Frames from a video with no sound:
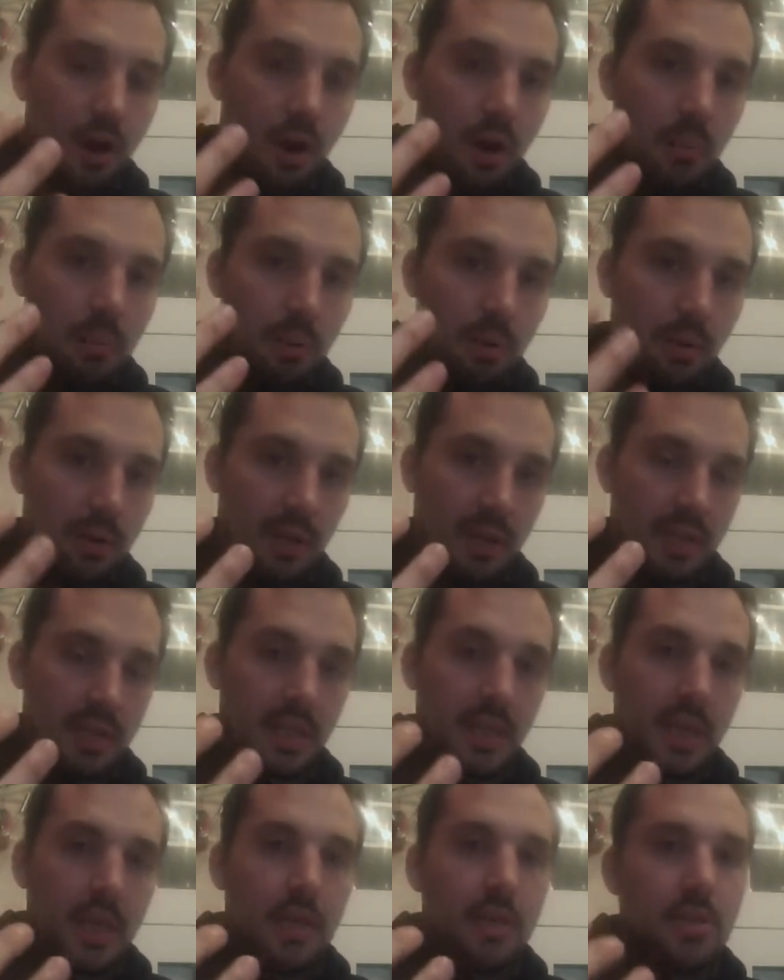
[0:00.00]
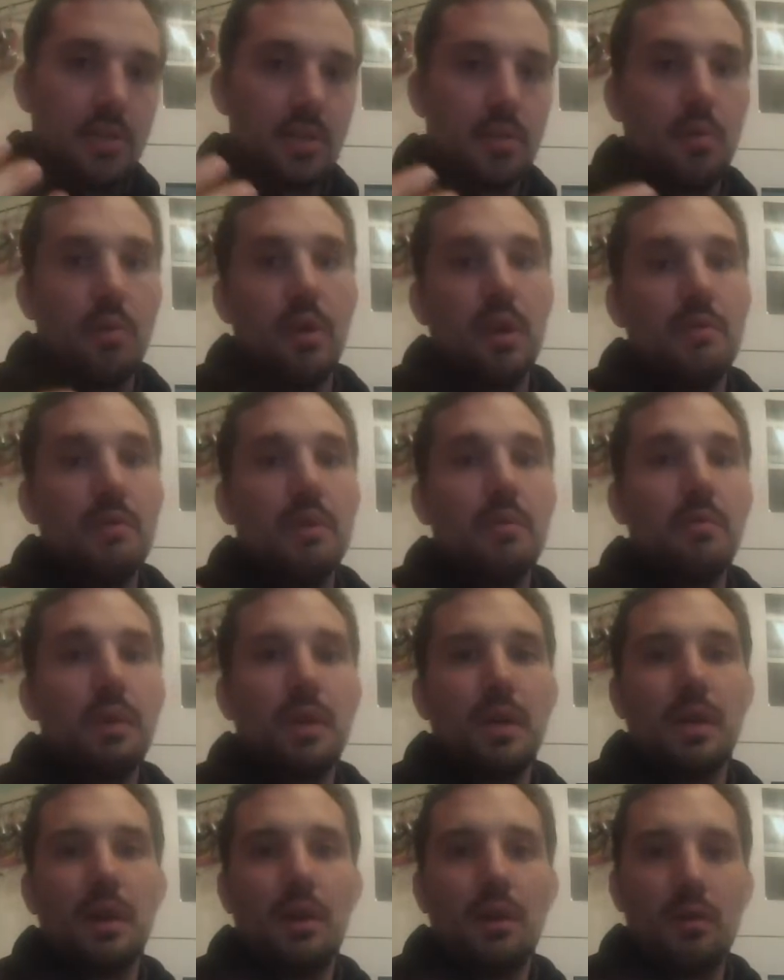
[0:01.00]
upon it. So if you
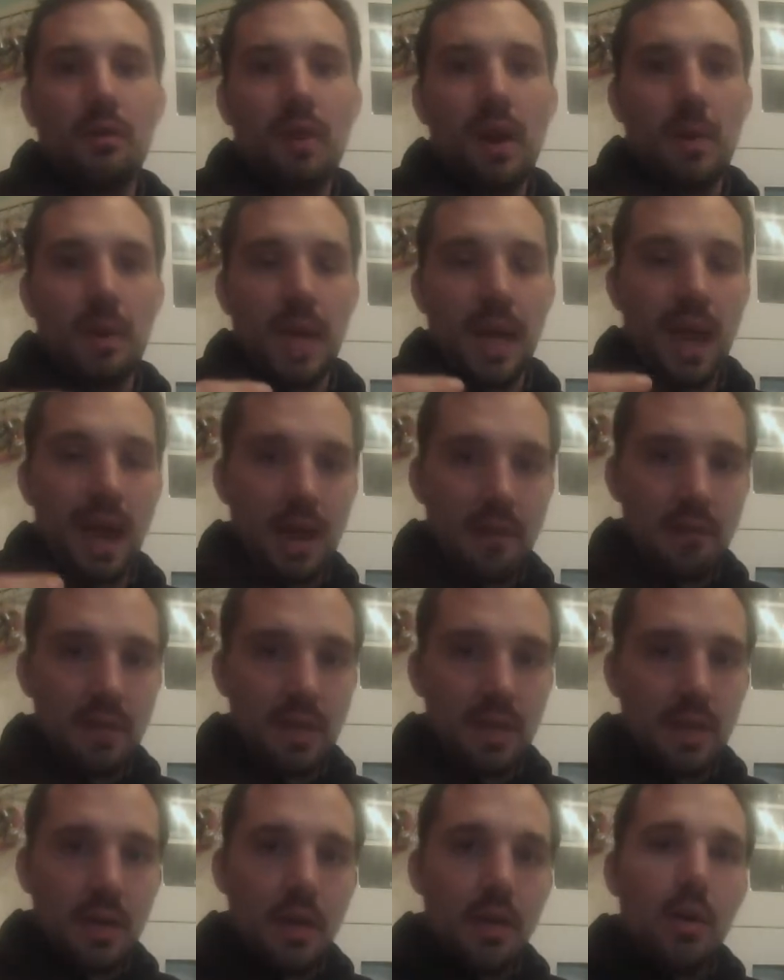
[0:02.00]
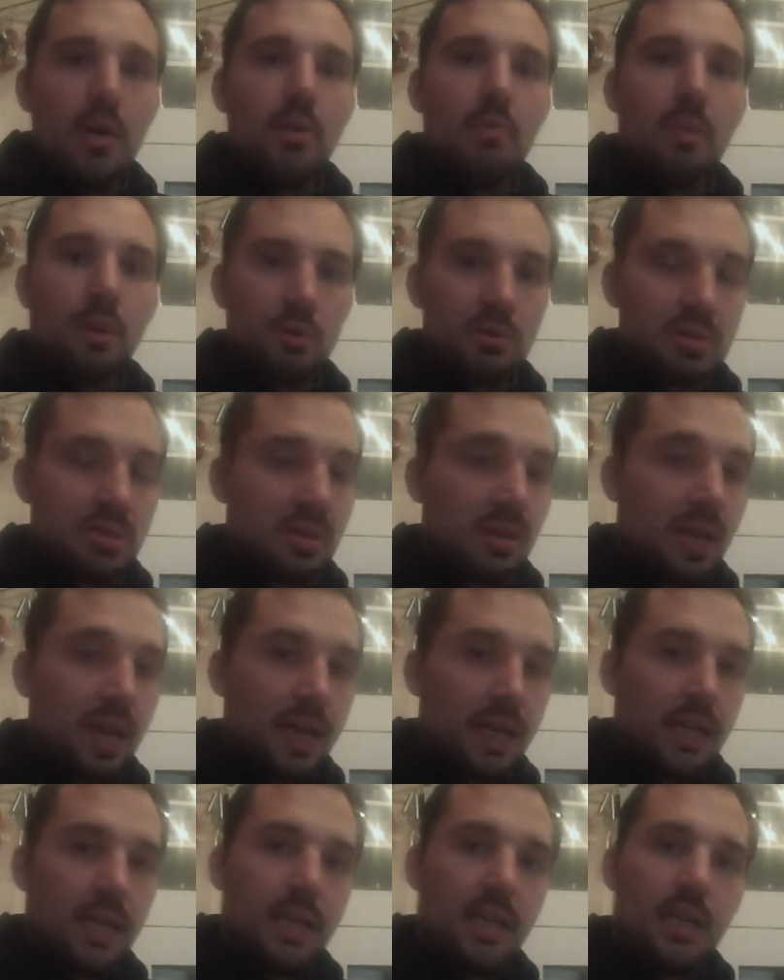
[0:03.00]
want to go very heavy, most
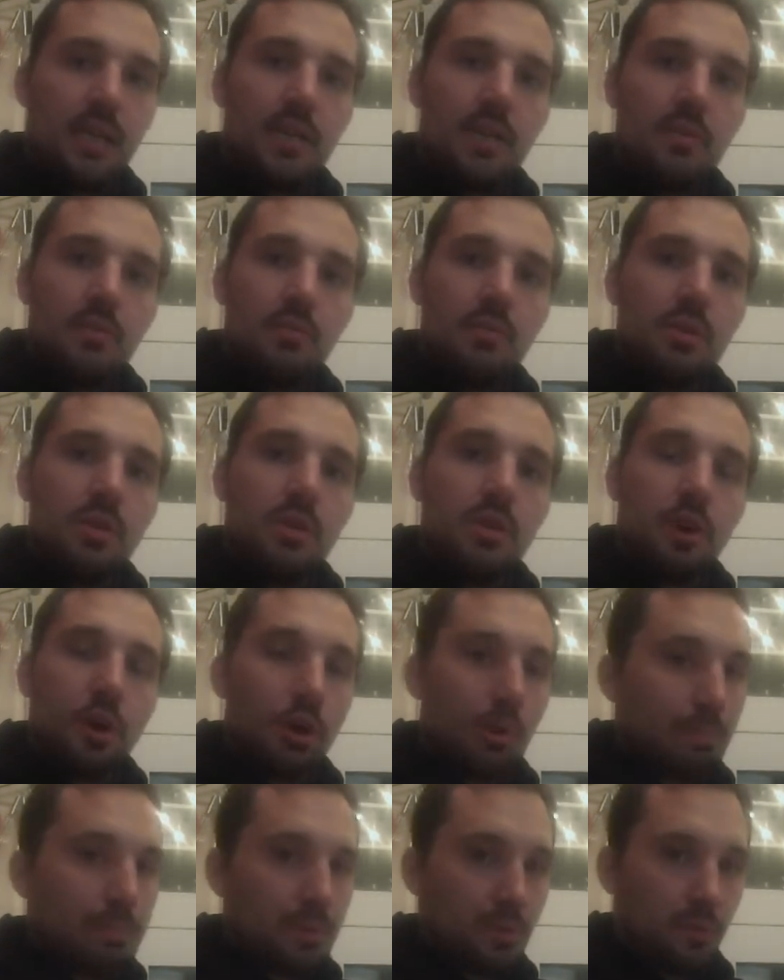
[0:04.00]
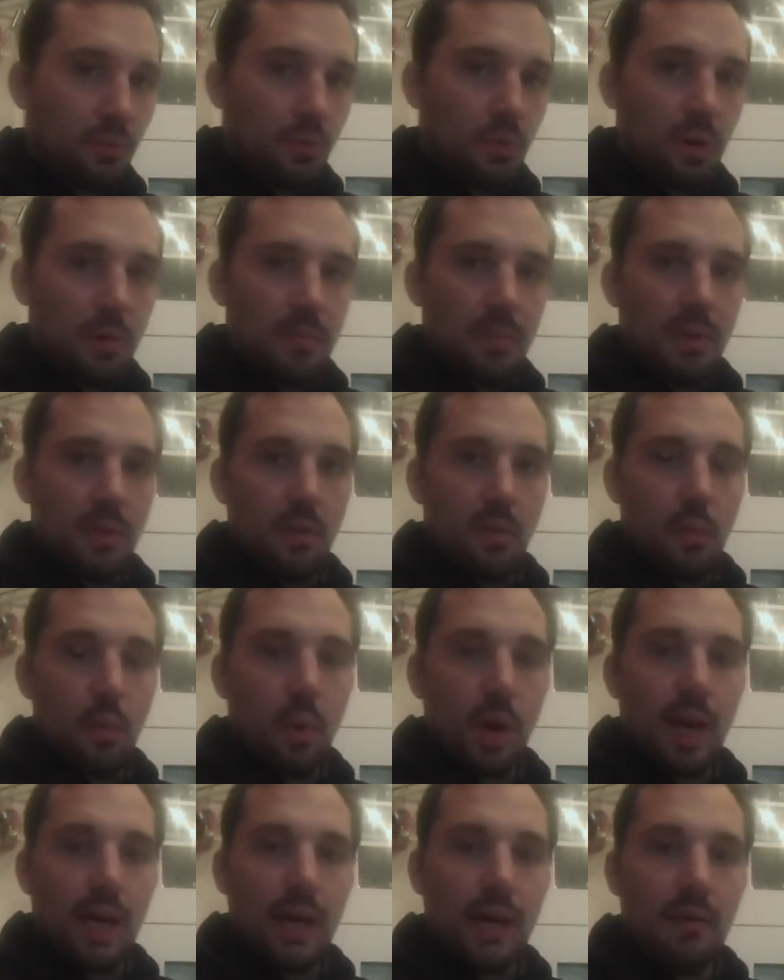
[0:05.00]
likely you will opt for a bit of a
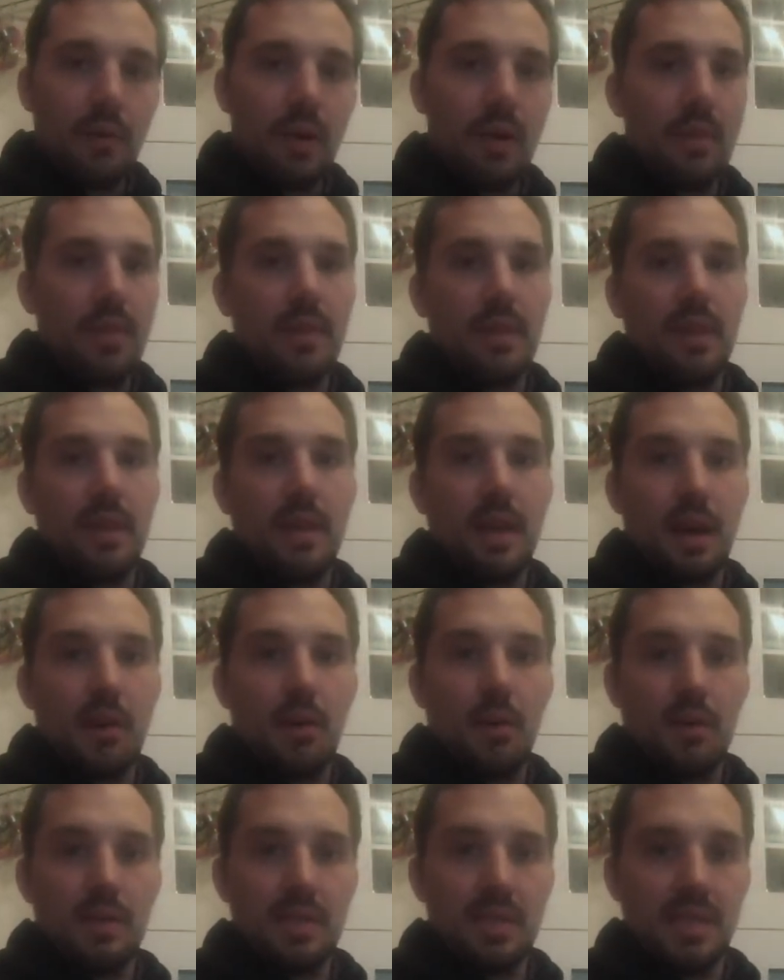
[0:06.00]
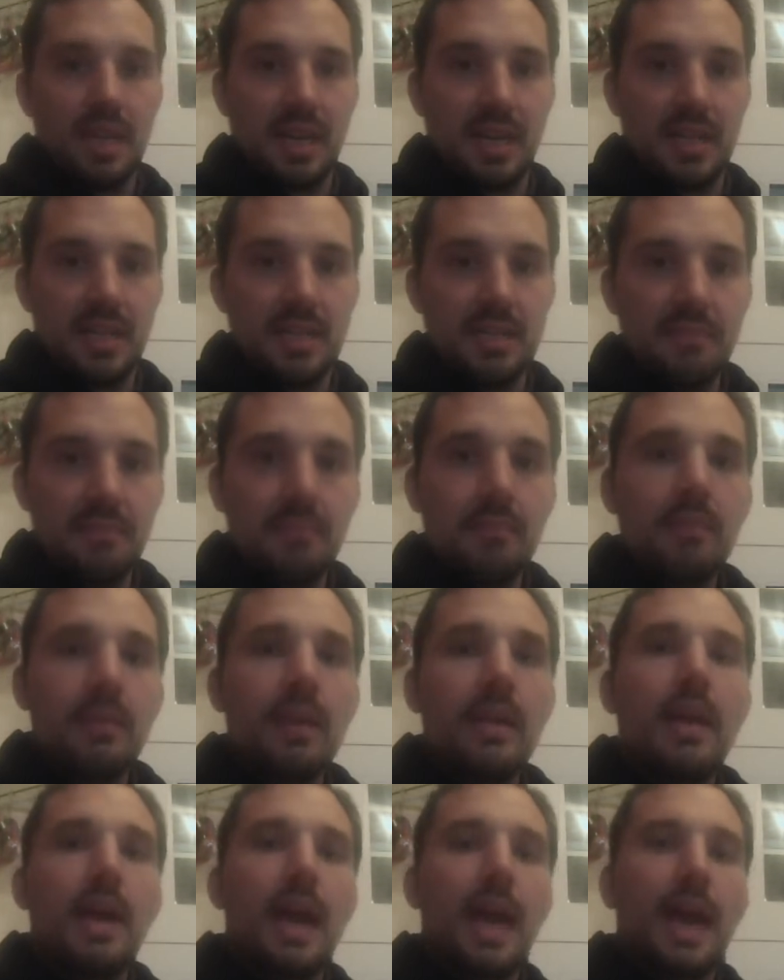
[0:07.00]
wider rather than a narrower stance.
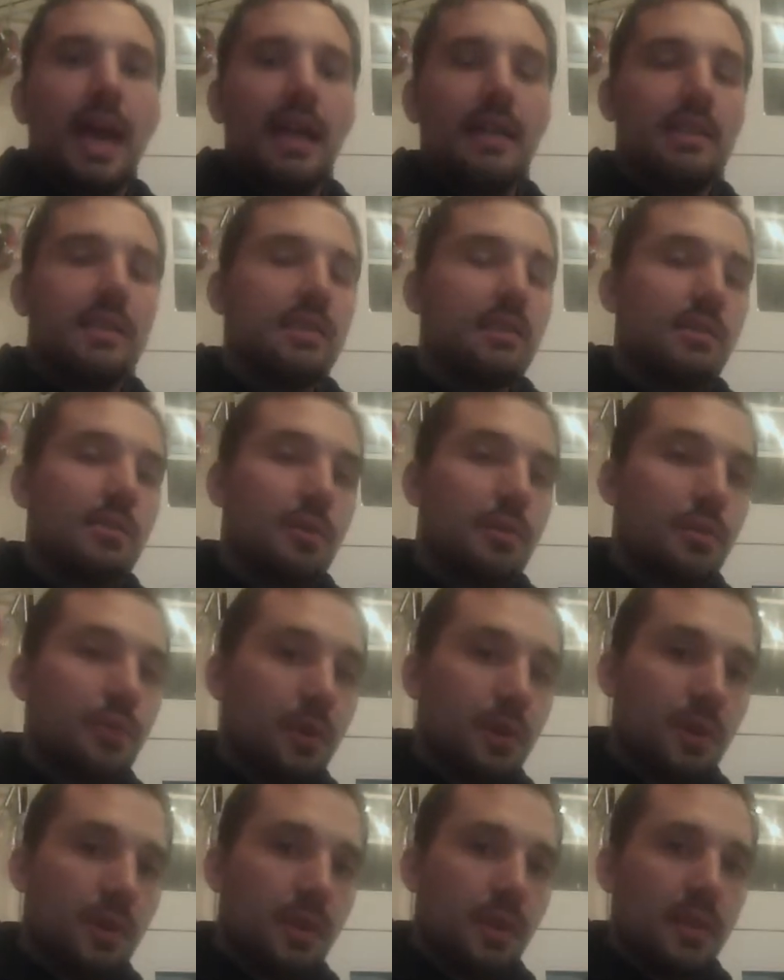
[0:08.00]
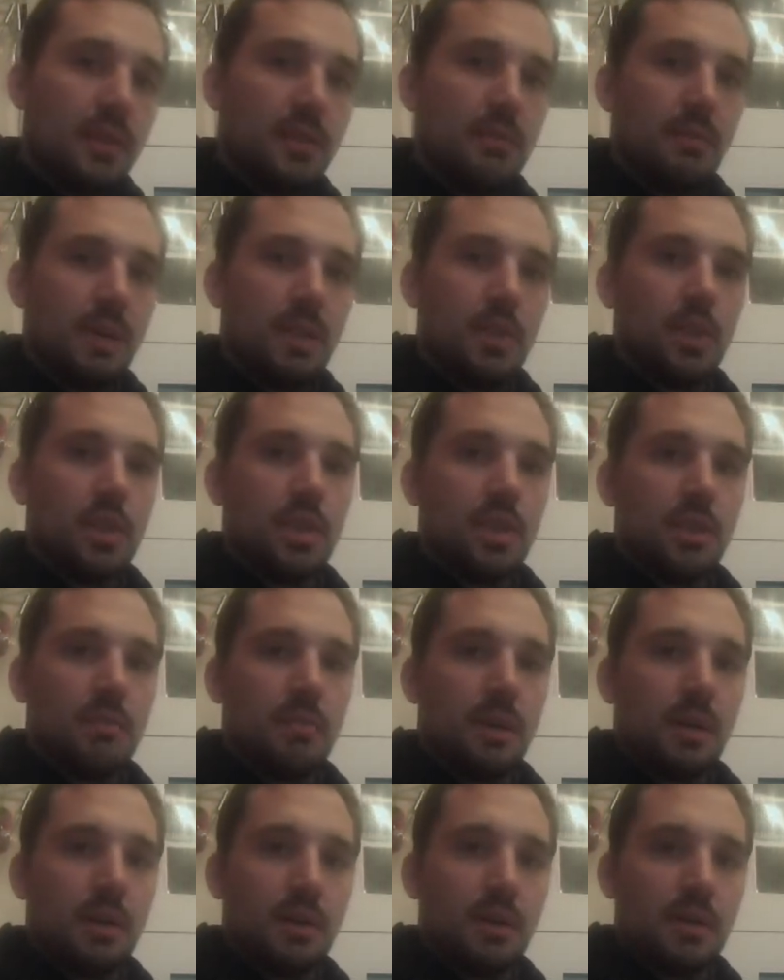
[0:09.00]
And the third thing to mention
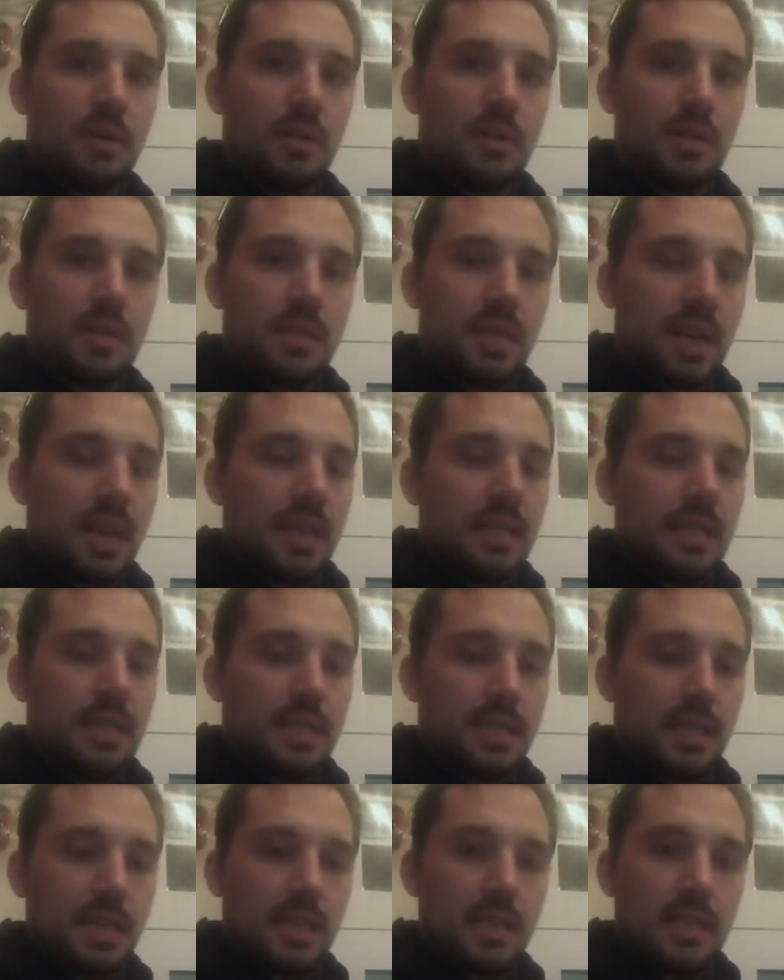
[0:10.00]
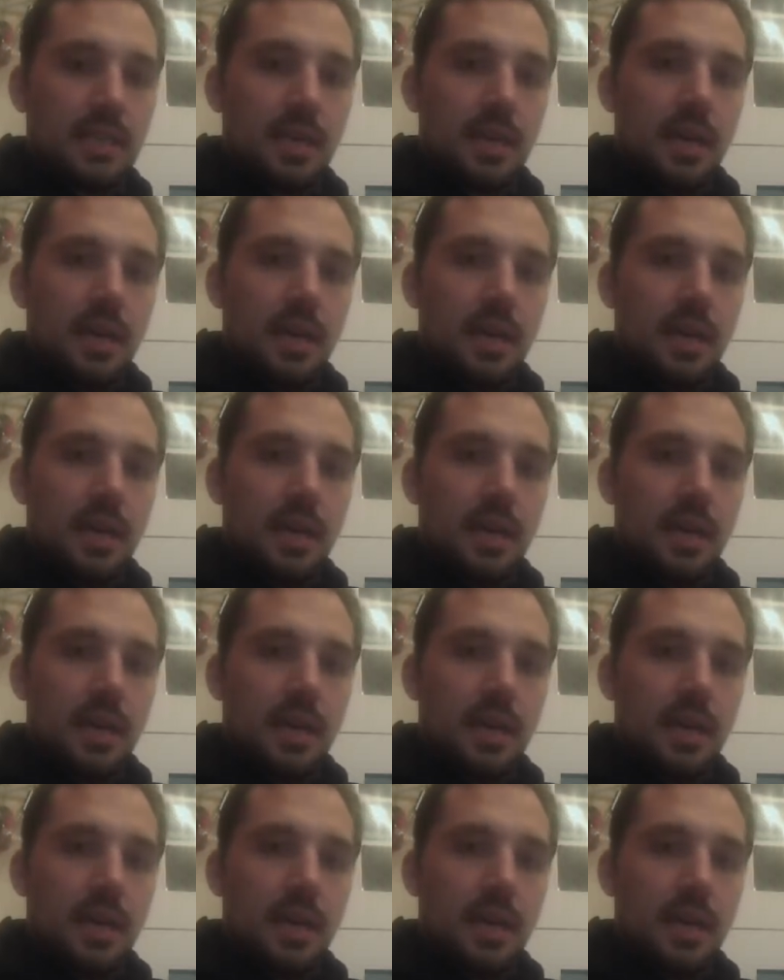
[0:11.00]
about the stance is